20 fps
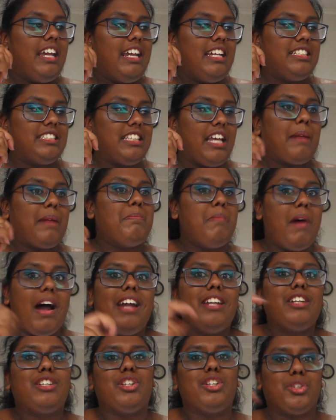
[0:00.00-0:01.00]
is, like,
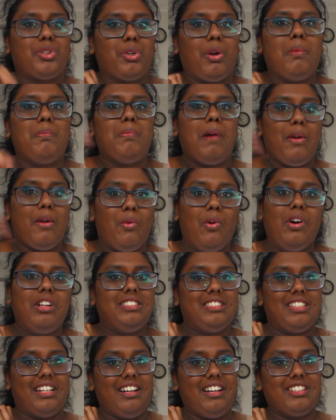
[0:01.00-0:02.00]
mind-controlled by
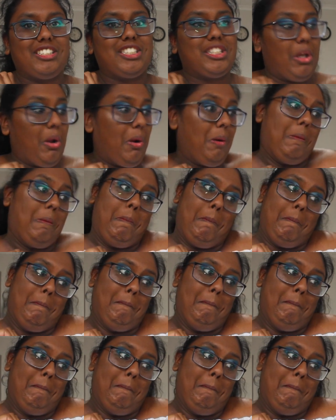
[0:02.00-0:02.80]
Wanda, so...